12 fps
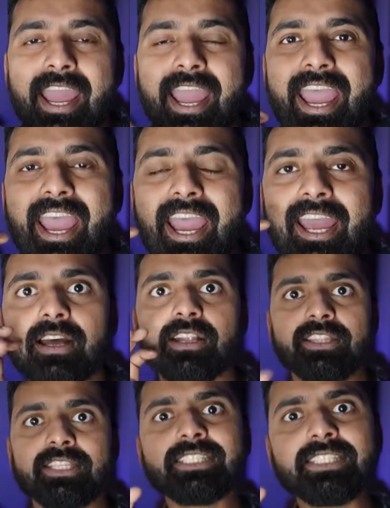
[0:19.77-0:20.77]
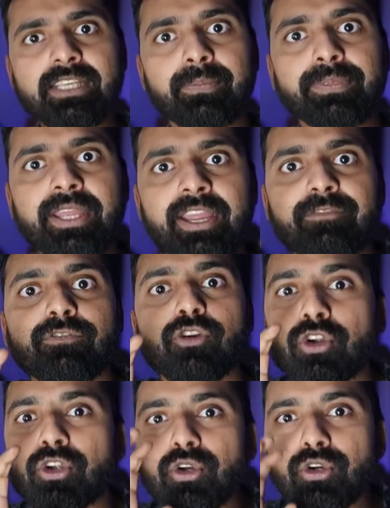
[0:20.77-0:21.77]
And this is something, if you
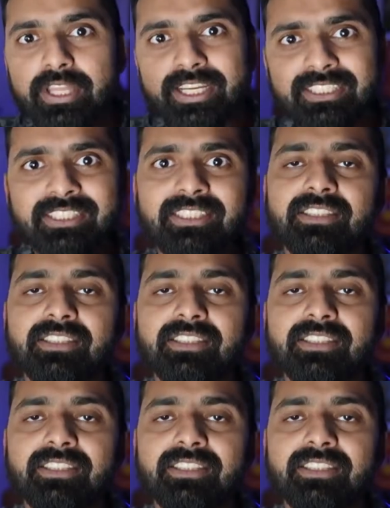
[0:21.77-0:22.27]
don't do this,